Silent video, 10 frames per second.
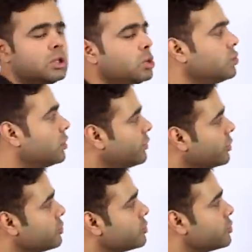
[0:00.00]
new word
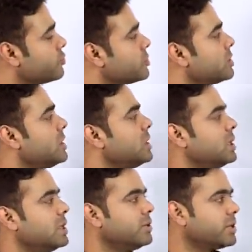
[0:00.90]
for you students.
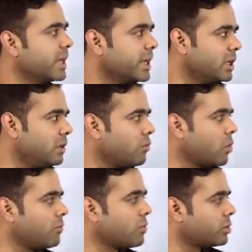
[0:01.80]
Intricate,
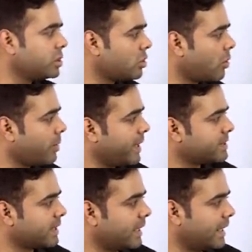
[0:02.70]
involved, naughty,
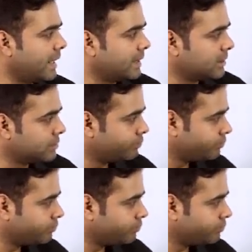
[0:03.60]
complex, and uh,